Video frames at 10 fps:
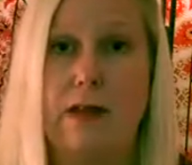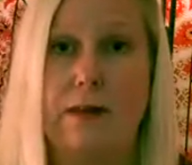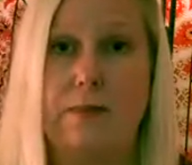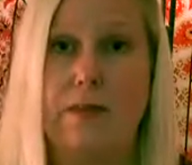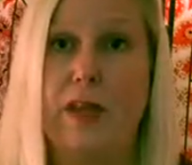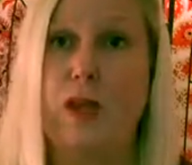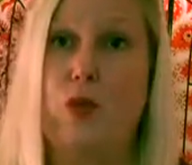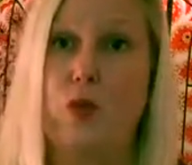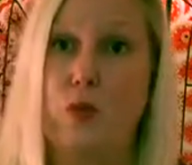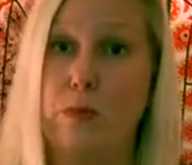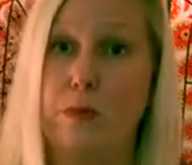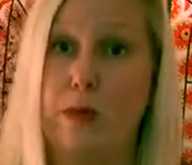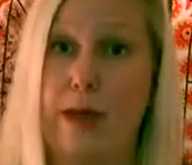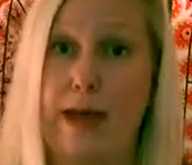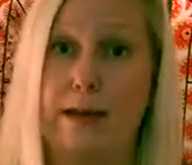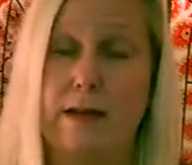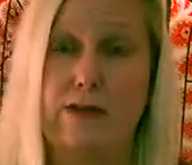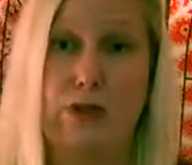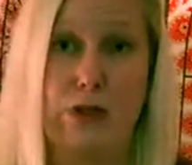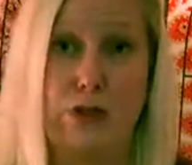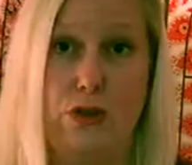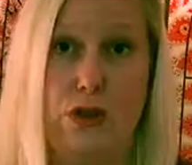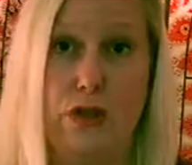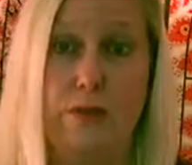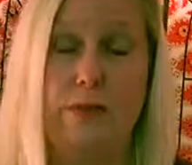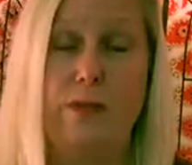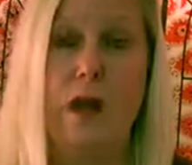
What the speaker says: like a group class for nutrition.